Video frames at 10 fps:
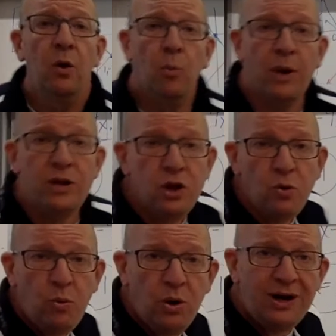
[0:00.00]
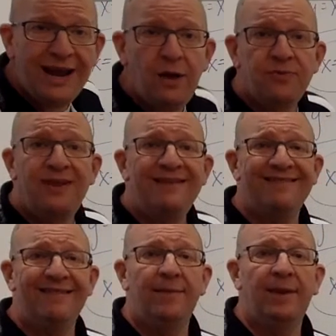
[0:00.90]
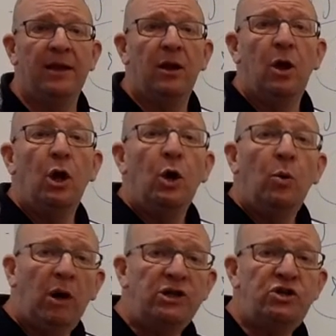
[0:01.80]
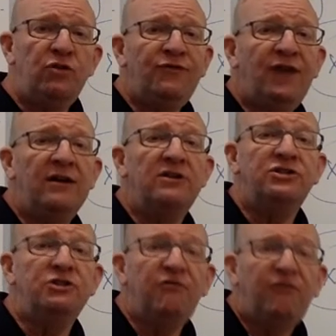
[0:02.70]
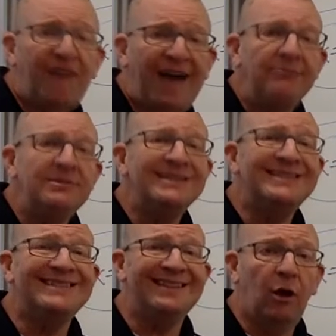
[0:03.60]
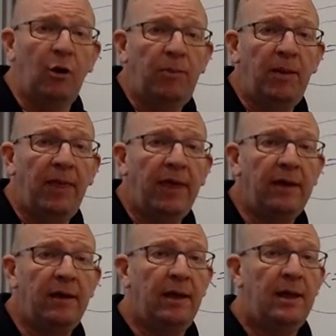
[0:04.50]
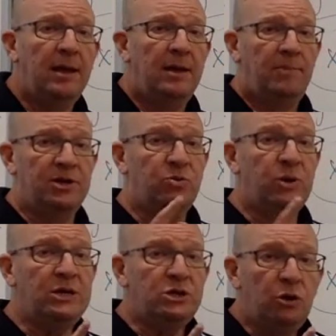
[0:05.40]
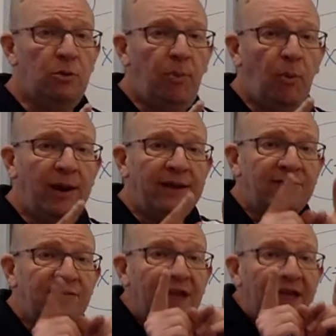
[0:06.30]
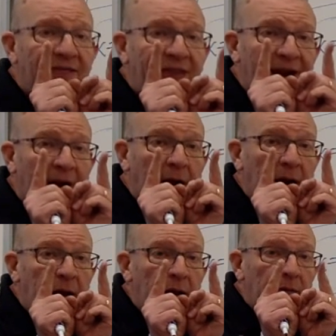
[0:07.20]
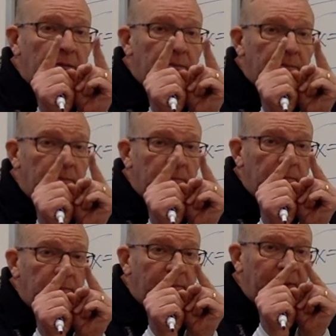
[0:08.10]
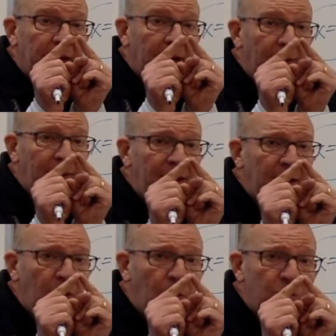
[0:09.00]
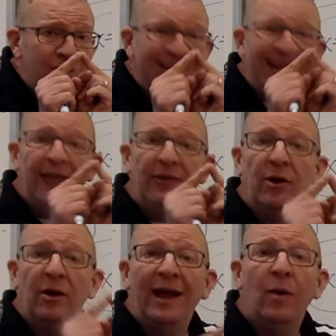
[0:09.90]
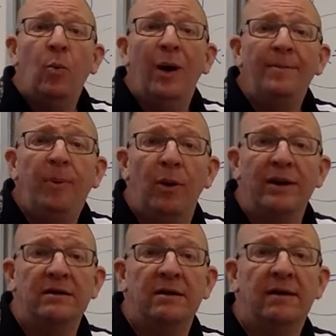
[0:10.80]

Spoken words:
When you work out this limit, what you've done is you've found a slope between 2 points that are becoming together at one point.